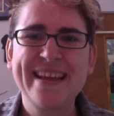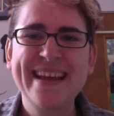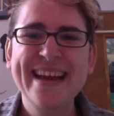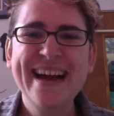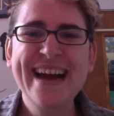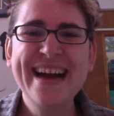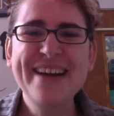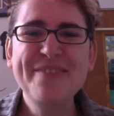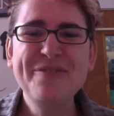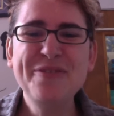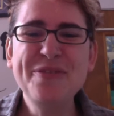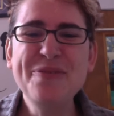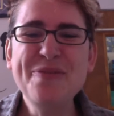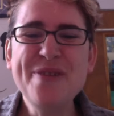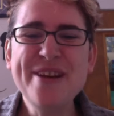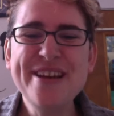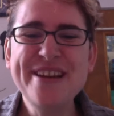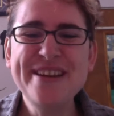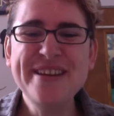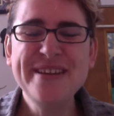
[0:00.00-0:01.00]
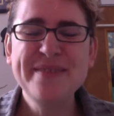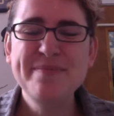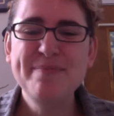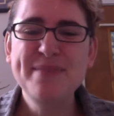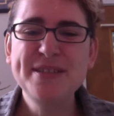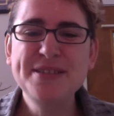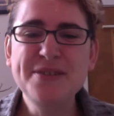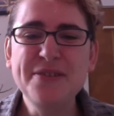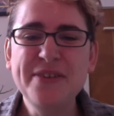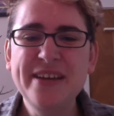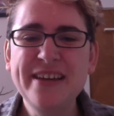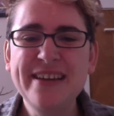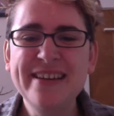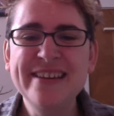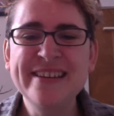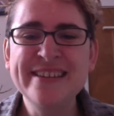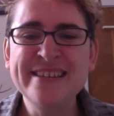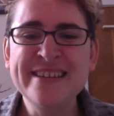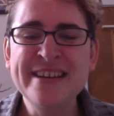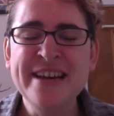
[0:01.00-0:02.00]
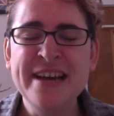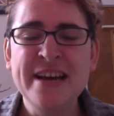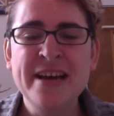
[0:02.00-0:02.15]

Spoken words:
Hi everyone, Mizzo here.